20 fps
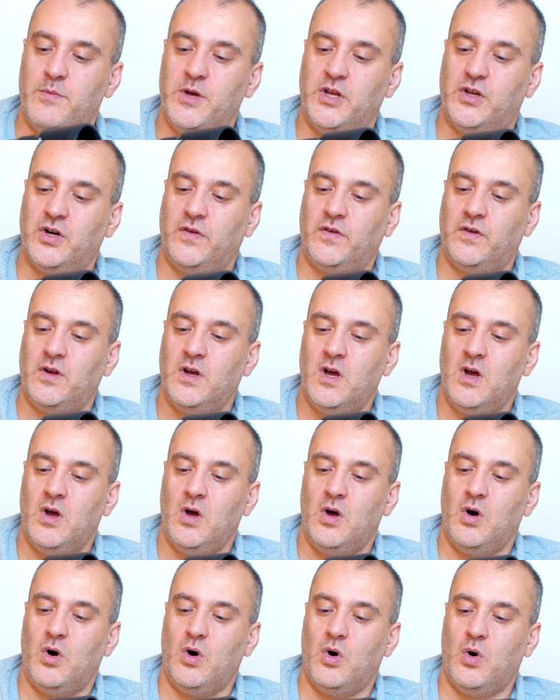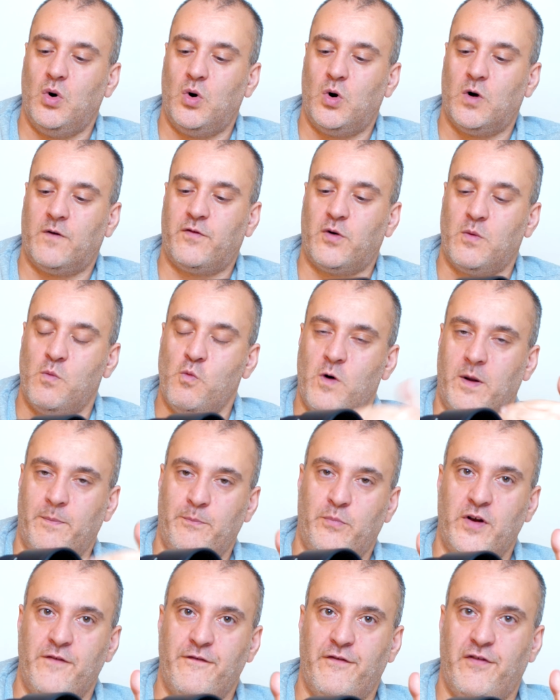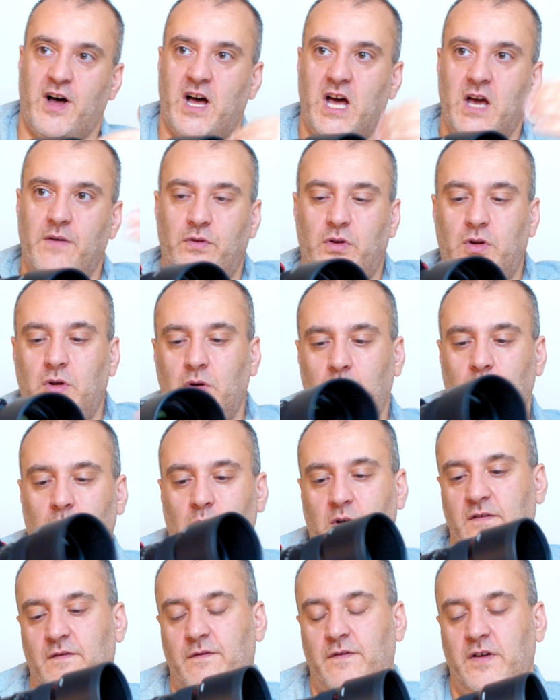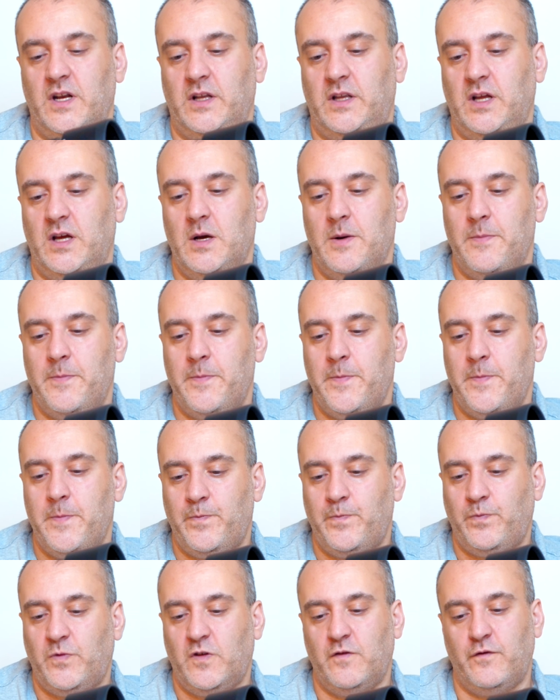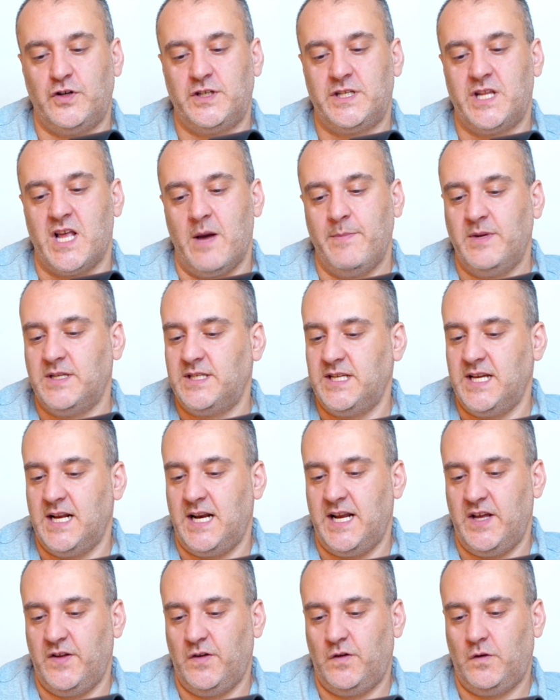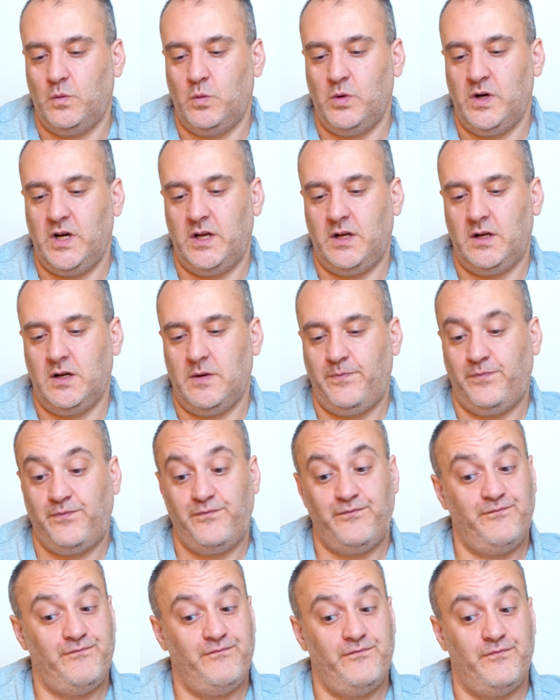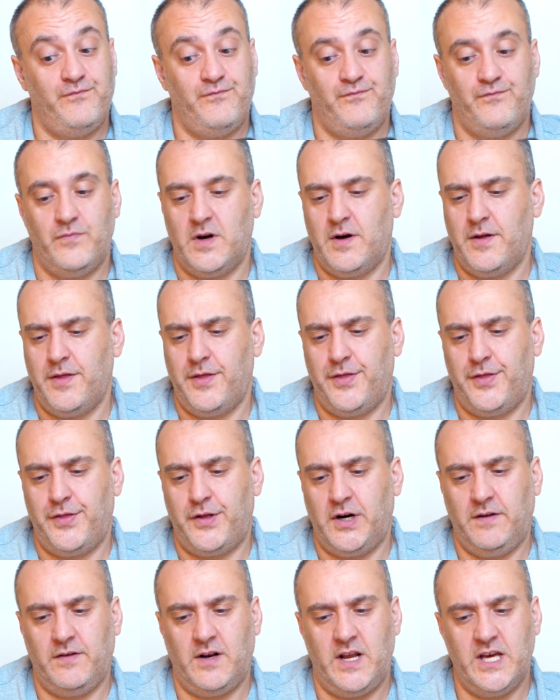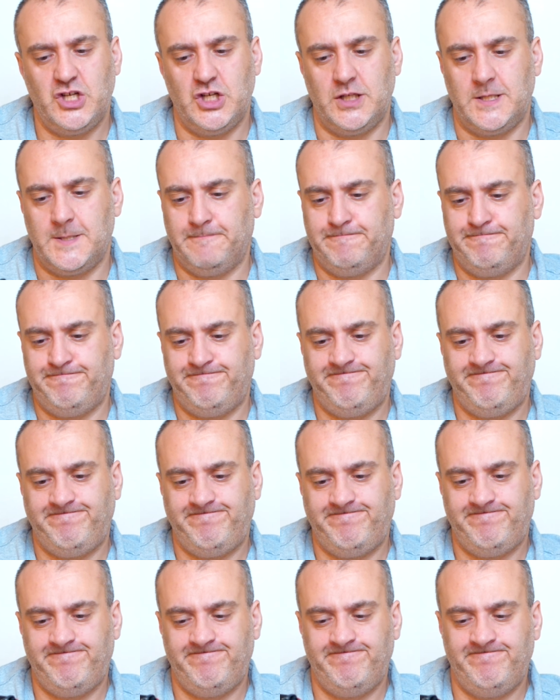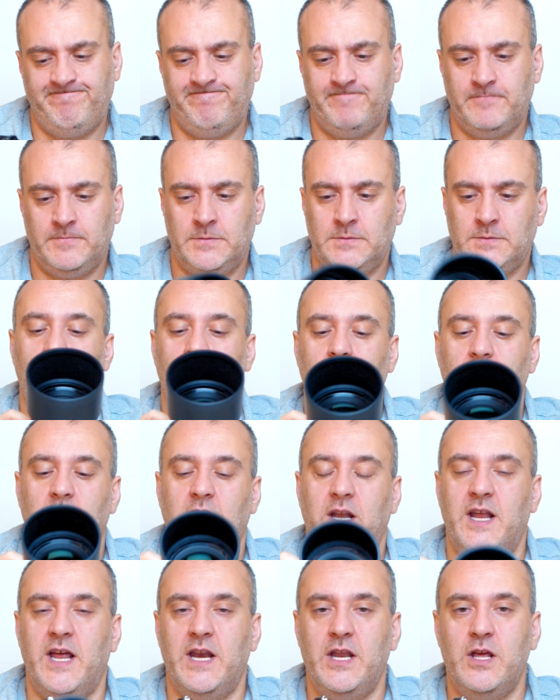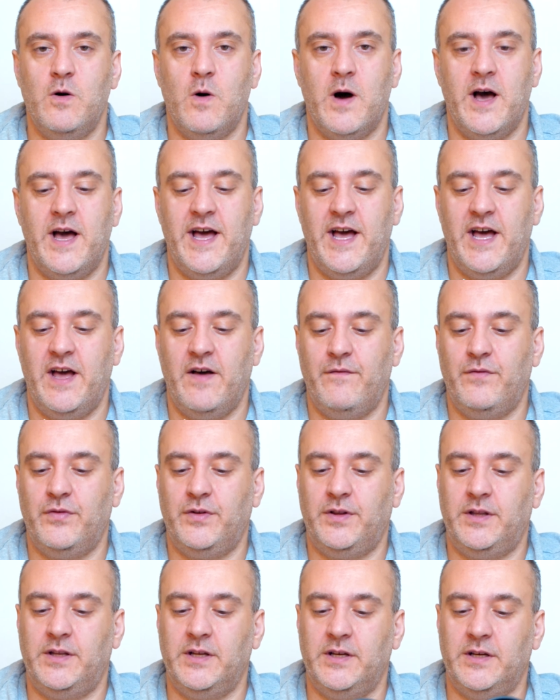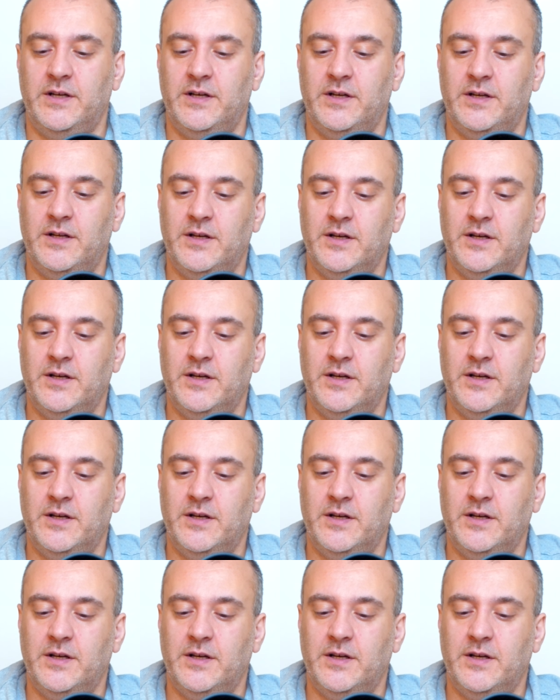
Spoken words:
meters, or from 1.5 to infinity. It's the first time I see a lens with 3 selections. And then you have the